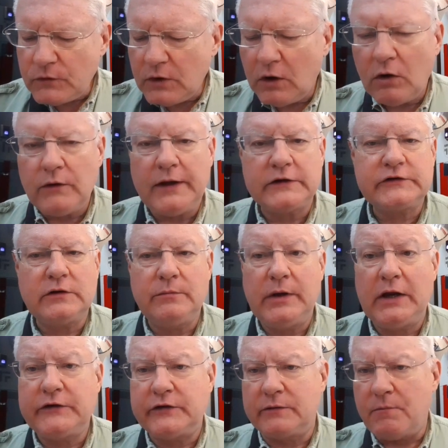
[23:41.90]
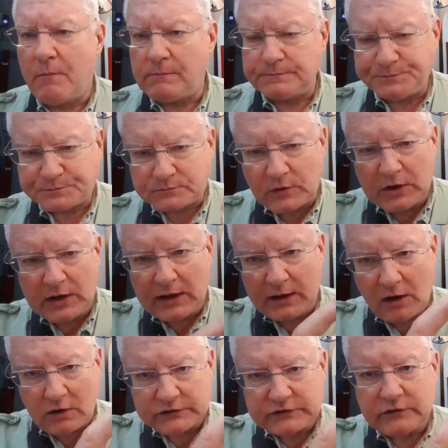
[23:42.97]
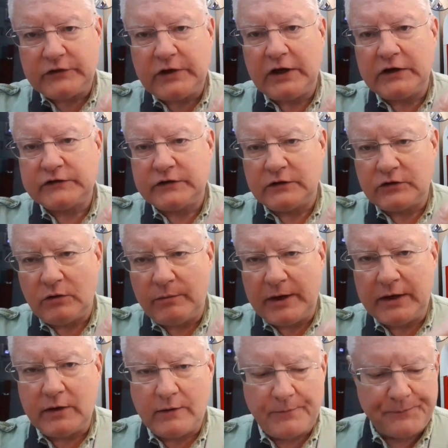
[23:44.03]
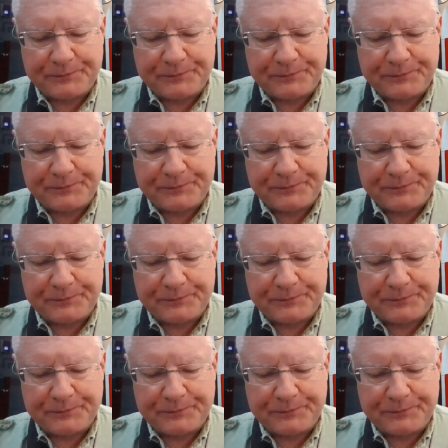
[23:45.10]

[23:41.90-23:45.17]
Oh, that's amazing. And I also taste the tomato.